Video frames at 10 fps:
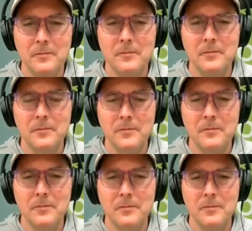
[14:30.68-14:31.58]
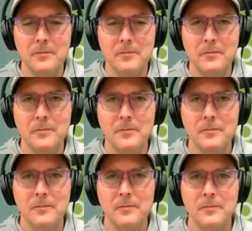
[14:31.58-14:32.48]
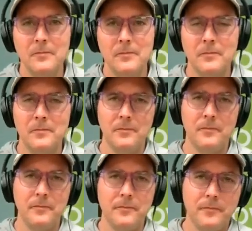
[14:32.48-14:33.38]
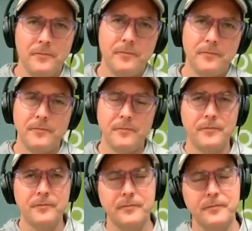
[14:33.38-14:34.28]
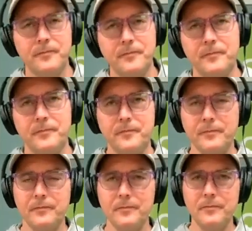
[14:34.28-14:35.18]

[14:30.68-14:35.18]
[no speech]